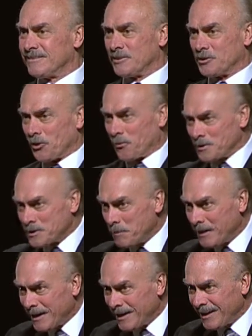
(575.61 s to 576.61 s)
there's always a
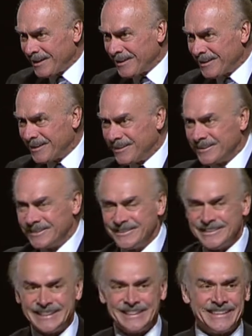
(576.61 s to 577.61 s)
beginning,
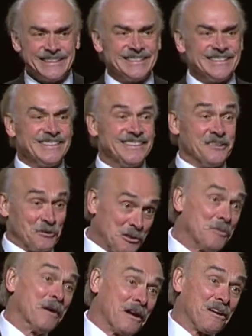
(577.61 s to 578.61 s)
there's
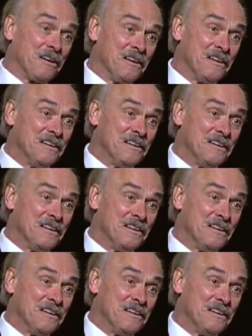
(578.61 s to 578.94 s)
a middle,